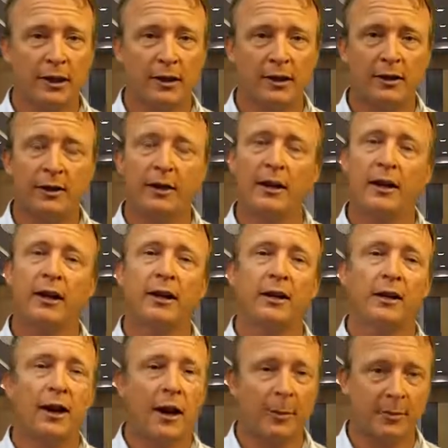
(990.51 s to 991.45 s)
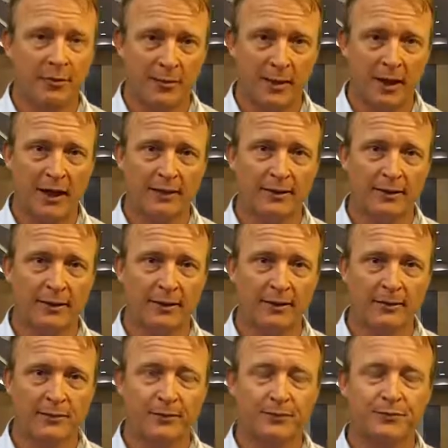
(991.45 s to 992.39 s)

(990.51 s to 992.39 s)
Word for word: it, and optimize it.